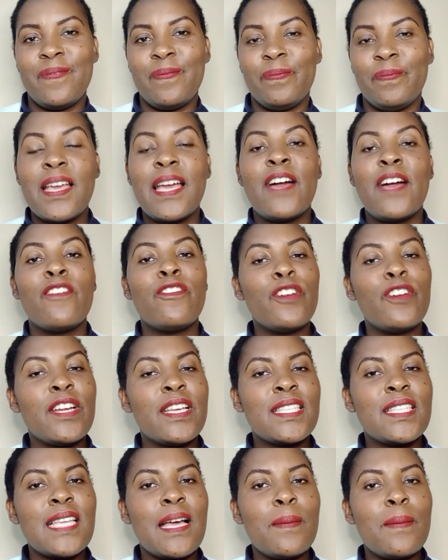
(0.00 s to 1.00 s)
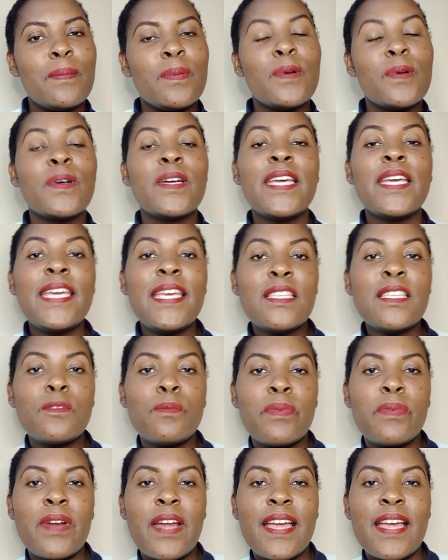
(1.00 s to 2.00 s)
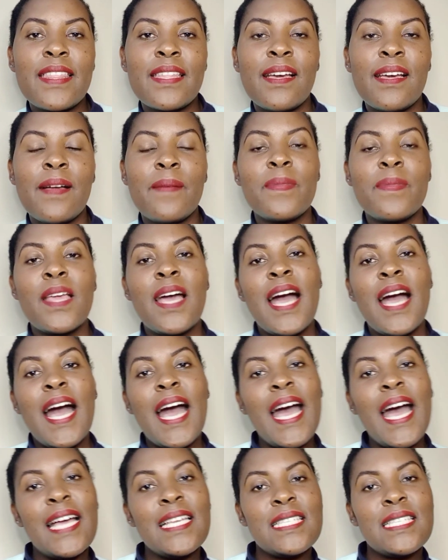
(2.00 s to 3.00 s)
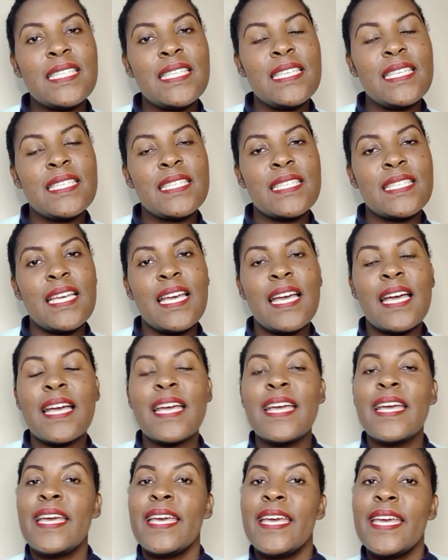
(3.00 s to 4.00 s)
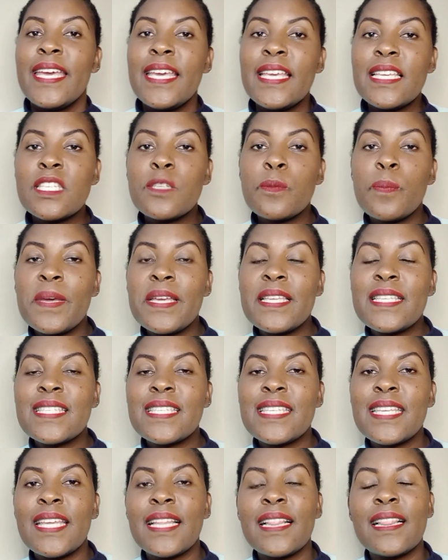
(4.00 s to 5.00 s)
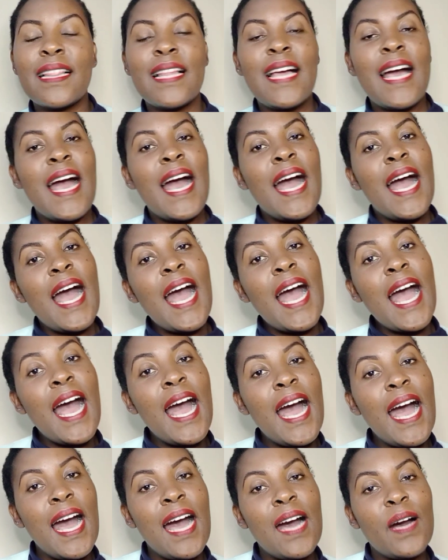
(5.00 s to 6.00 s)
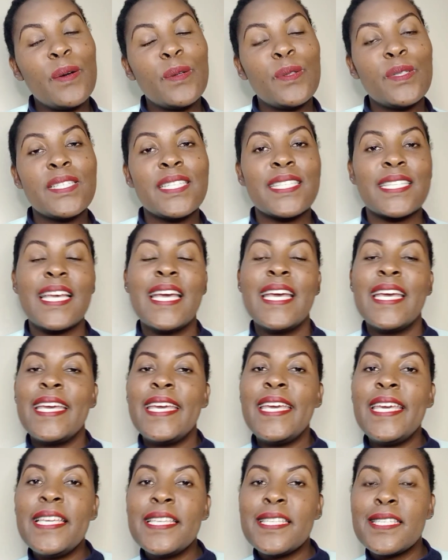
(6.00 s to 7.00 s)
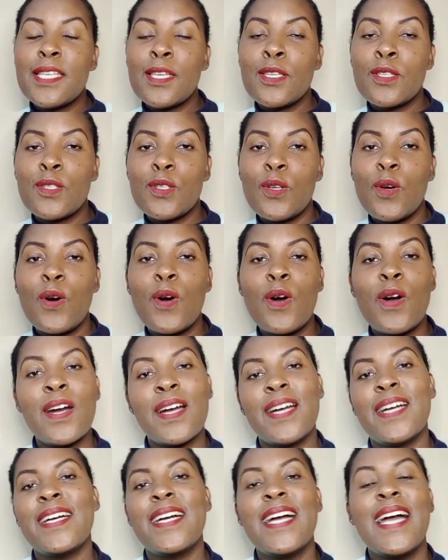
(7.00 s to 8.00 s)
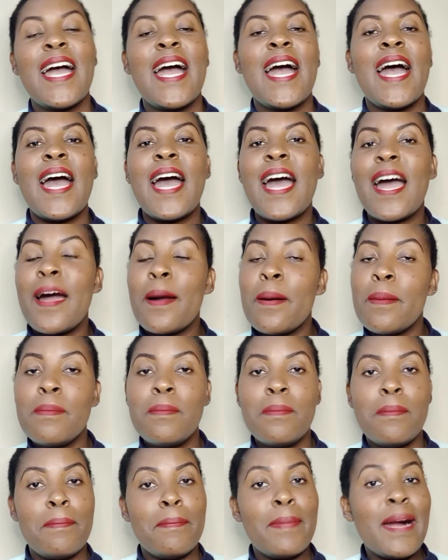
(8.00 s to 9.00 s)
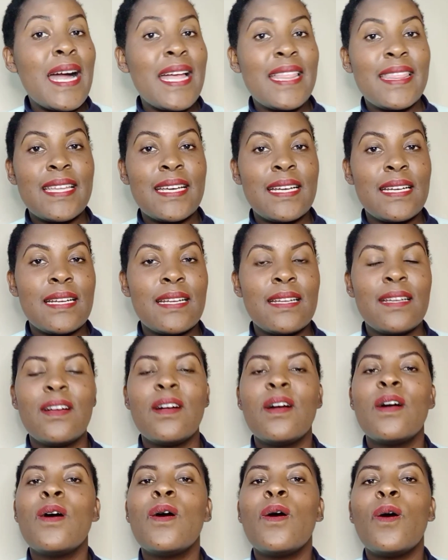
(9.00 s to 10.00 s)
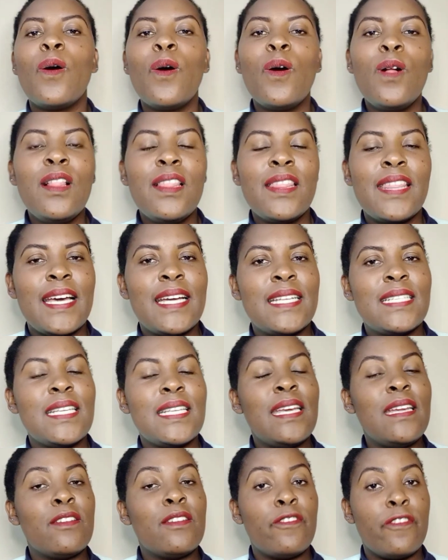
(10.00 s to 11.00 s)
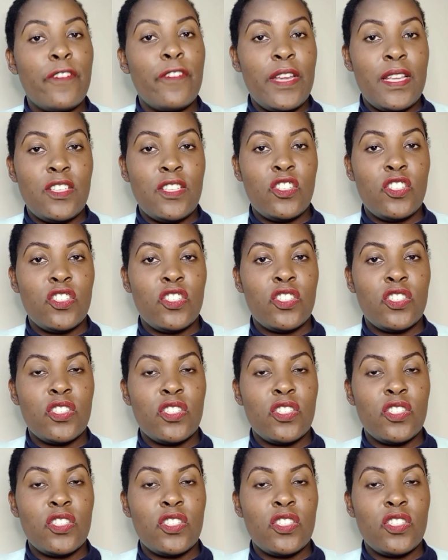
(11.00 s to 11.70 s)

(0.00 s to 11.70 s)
For example, his brother, her sister, his pencil, her house, his song, her mother, all that in French.